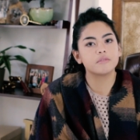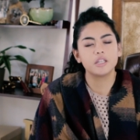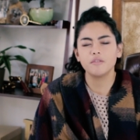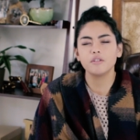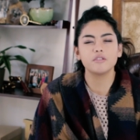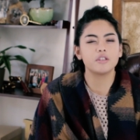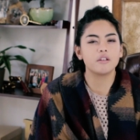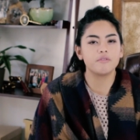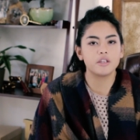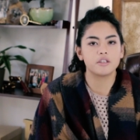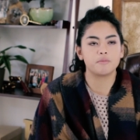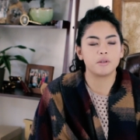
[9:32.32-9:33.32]
Give yourself
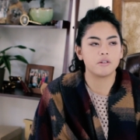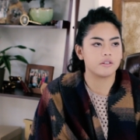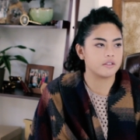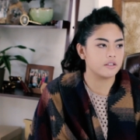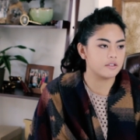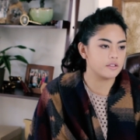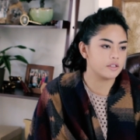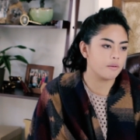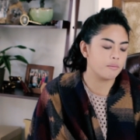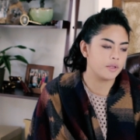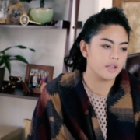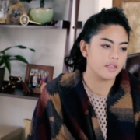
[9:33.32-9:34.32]
the experience. This is
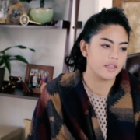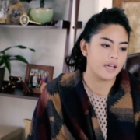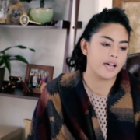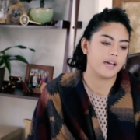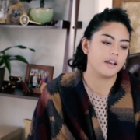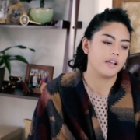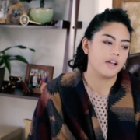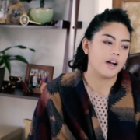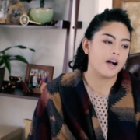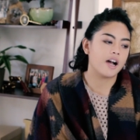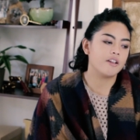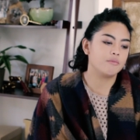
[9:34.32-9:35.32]
something that
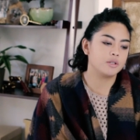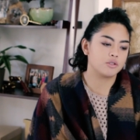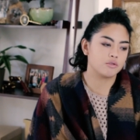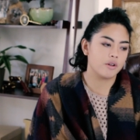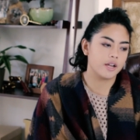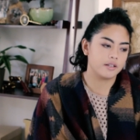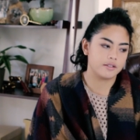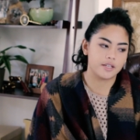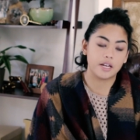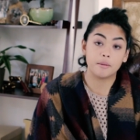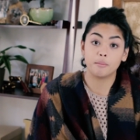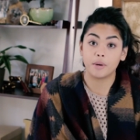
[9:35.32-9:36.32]
I've been trying to
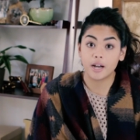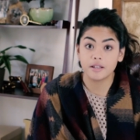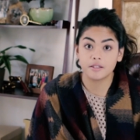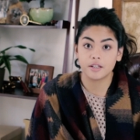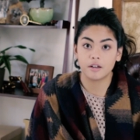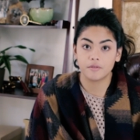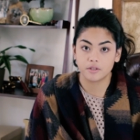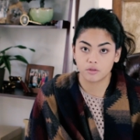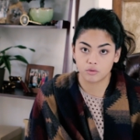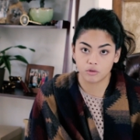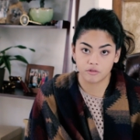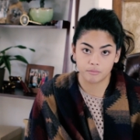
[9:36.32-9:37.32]
say to myself as a
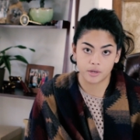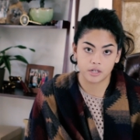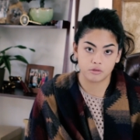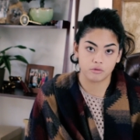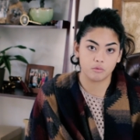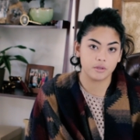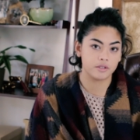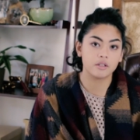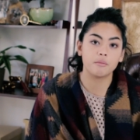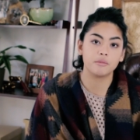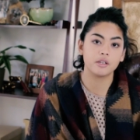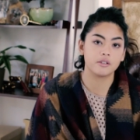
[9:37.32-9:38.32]
sort of mantra when
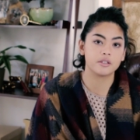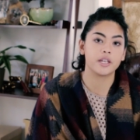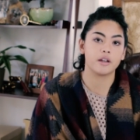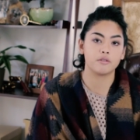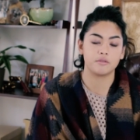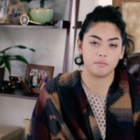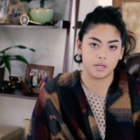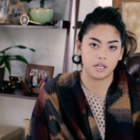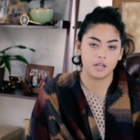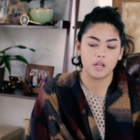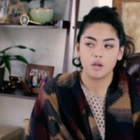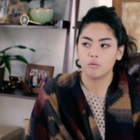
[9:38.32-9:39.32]
something scares
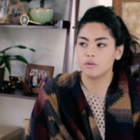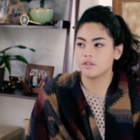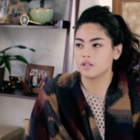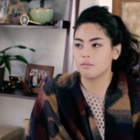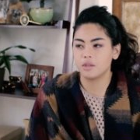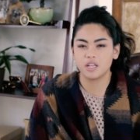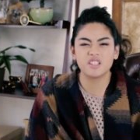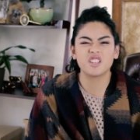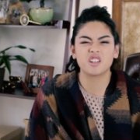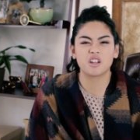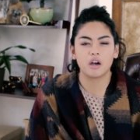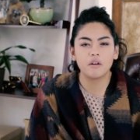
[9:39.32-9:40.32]
me, when something is
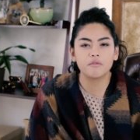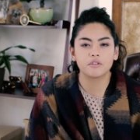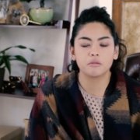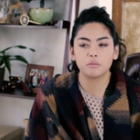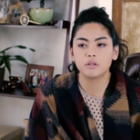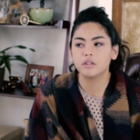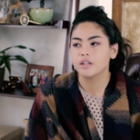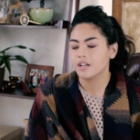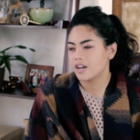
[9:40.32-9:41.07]
uncomfortable.